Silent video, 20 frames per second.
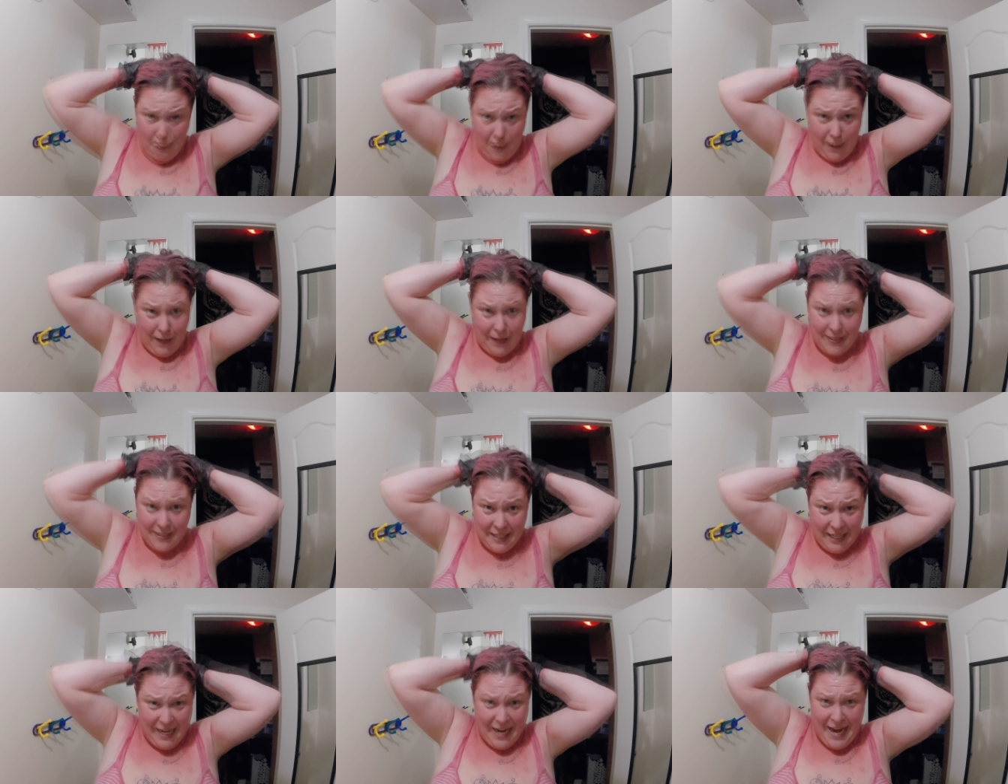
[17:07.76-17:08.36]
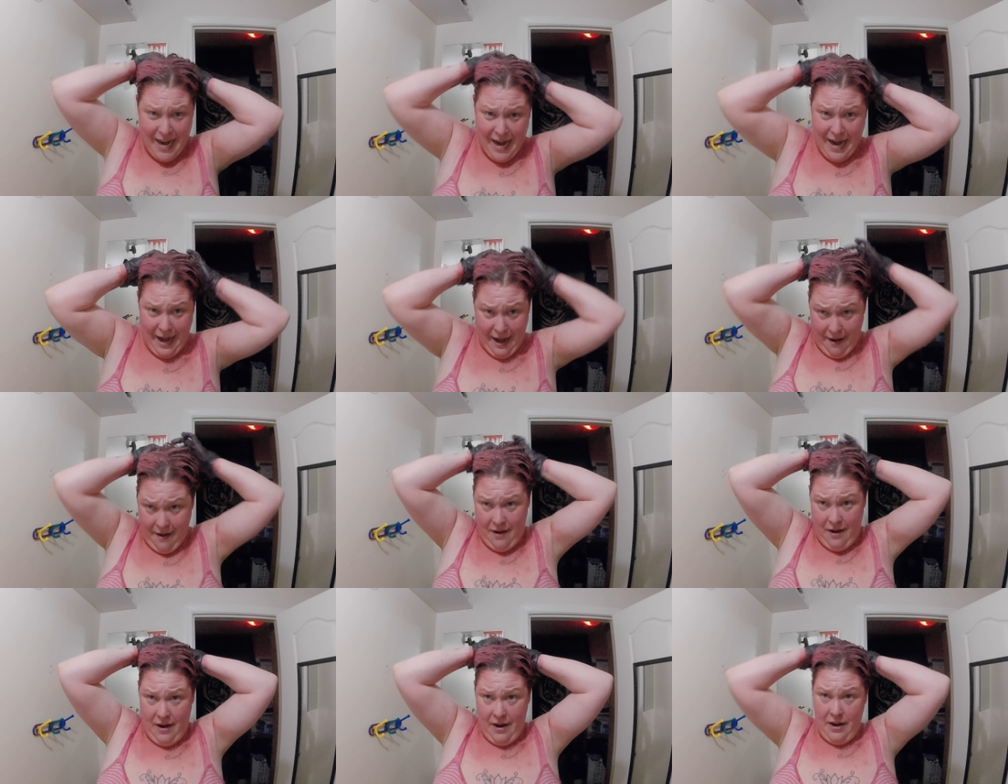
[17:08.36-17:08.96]
worked it
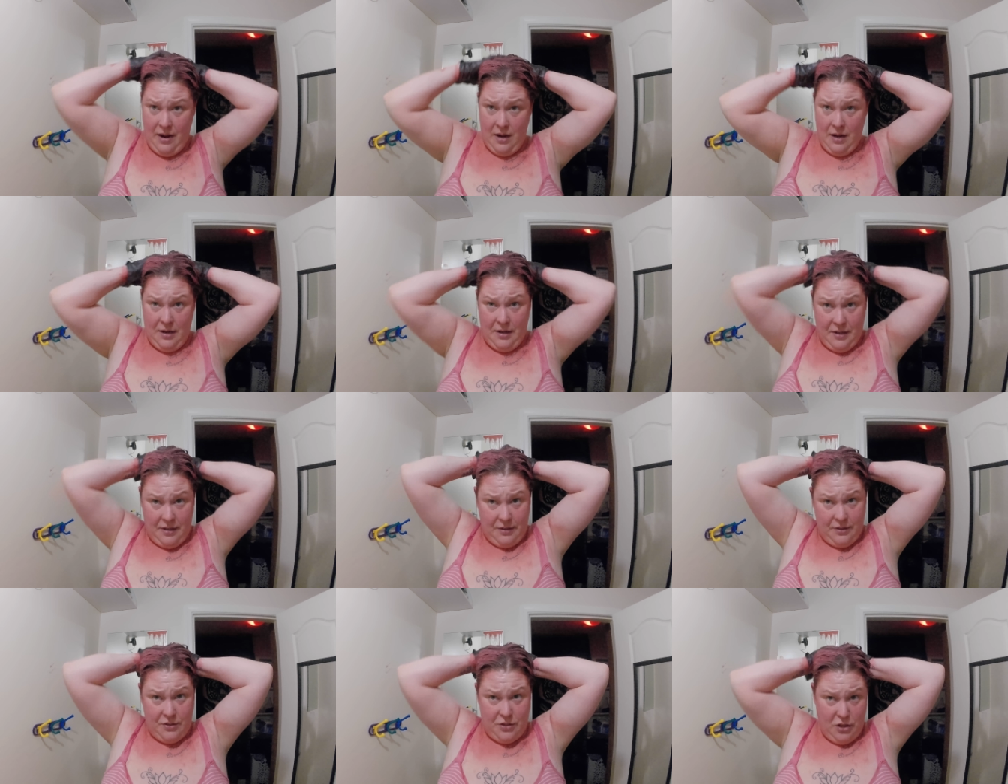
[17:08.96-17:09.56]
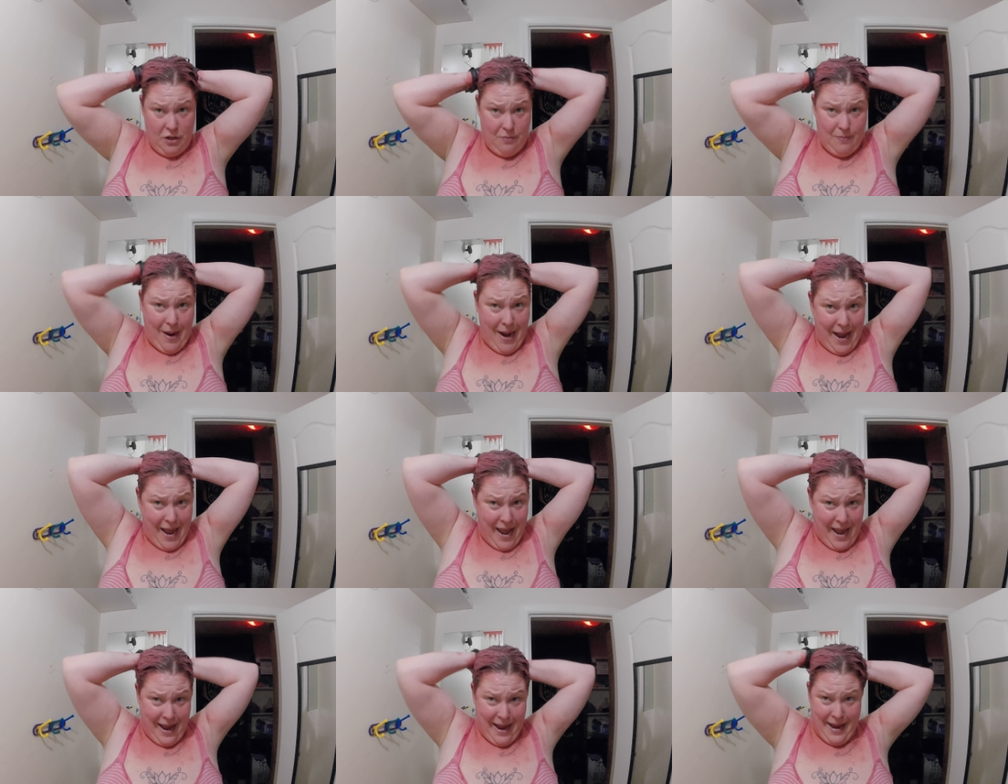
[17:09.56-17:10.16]
in to my
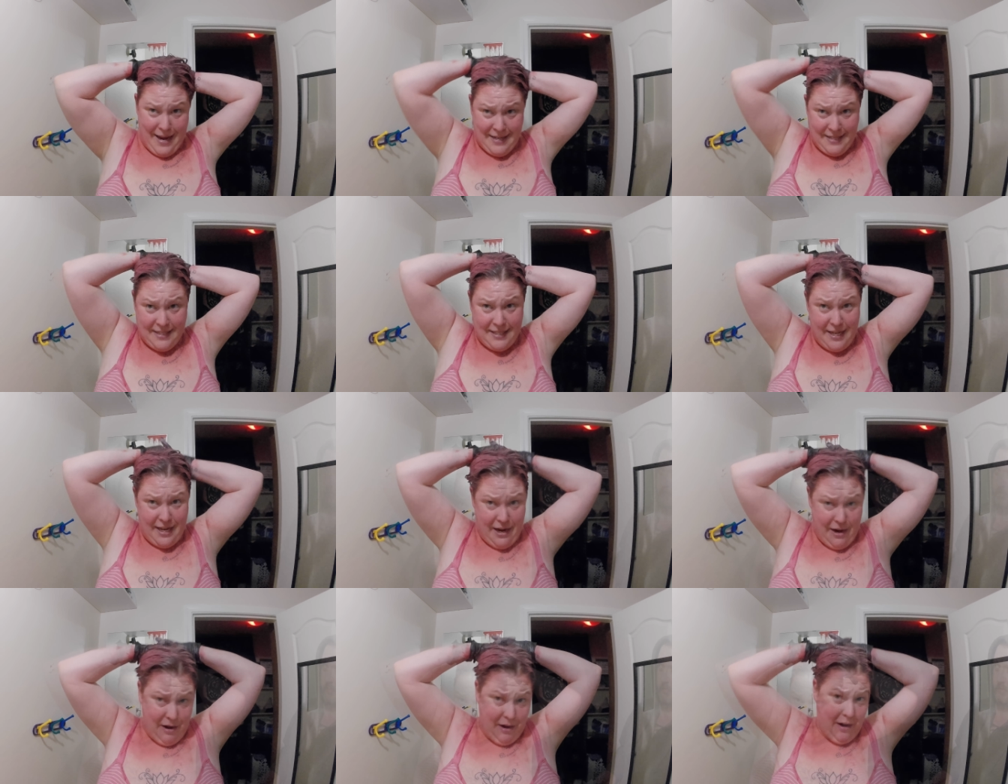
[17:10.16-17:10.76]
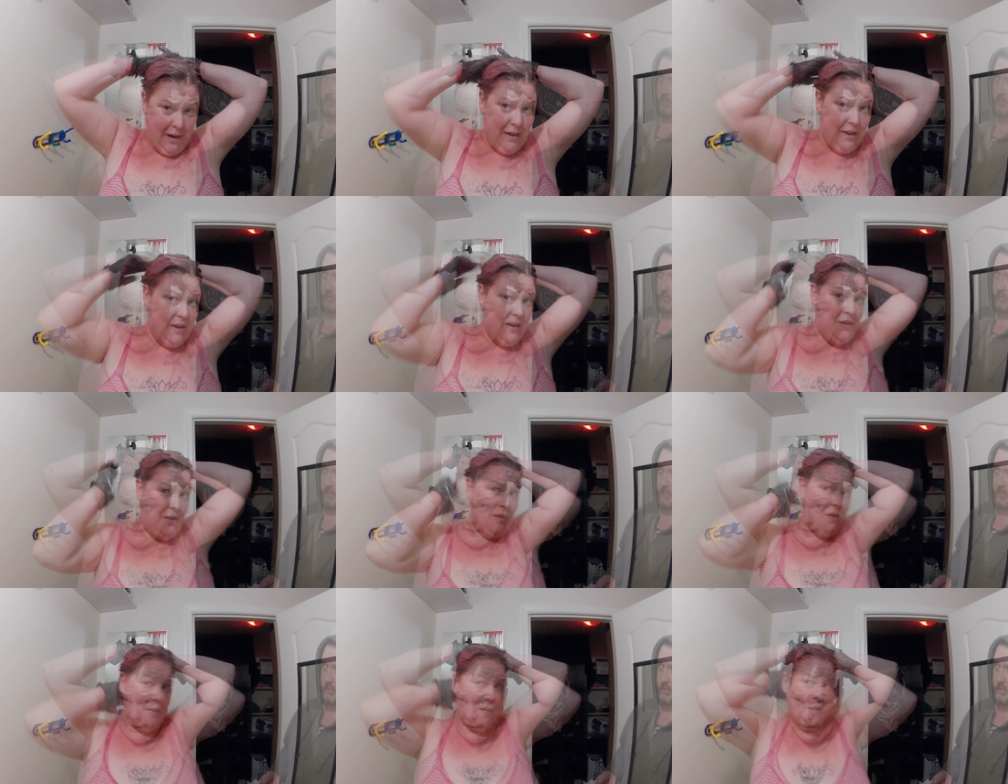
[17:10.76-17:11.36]
ends here.
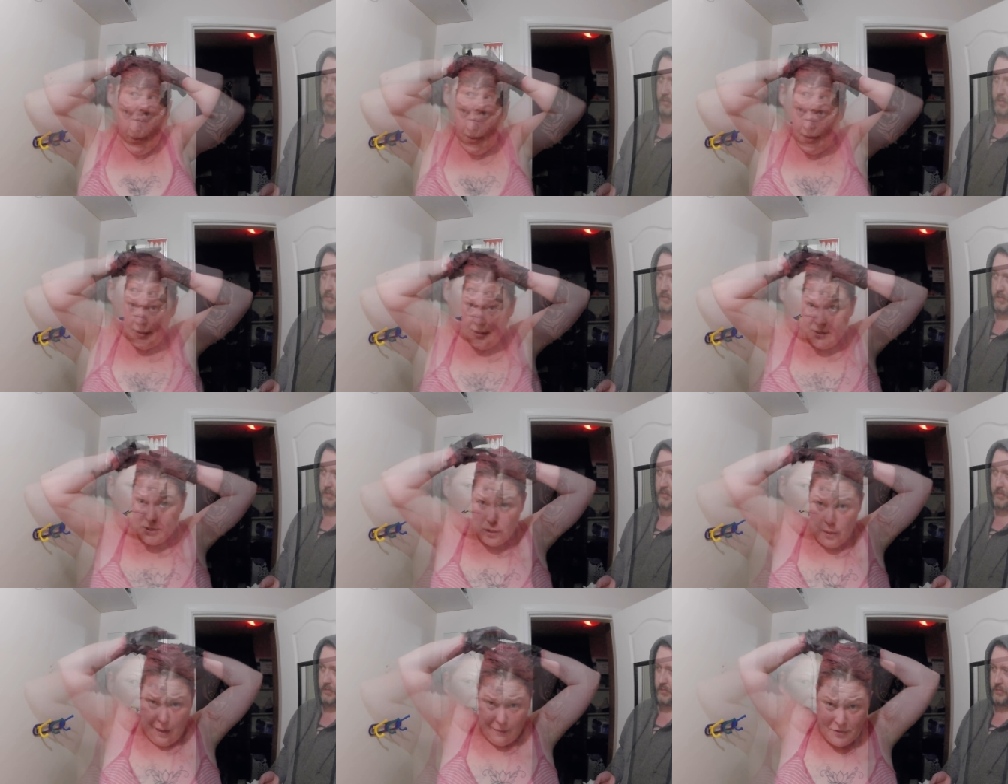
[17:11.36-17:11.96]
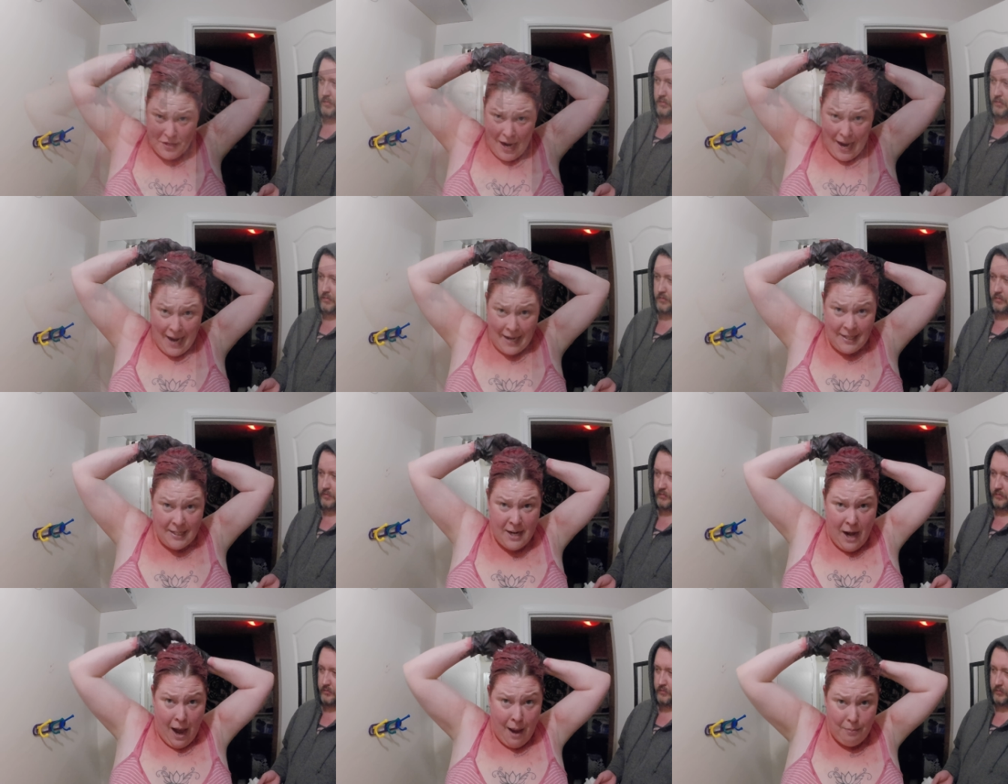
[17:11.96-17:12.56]
So I've tied
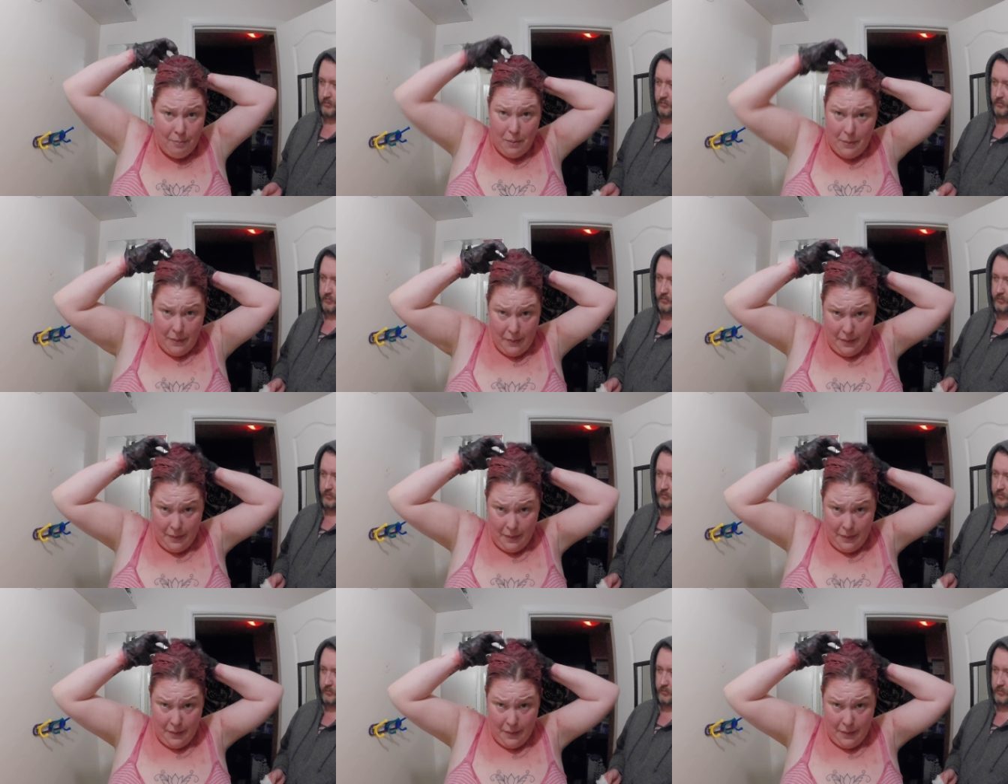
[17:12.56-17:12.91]
it up.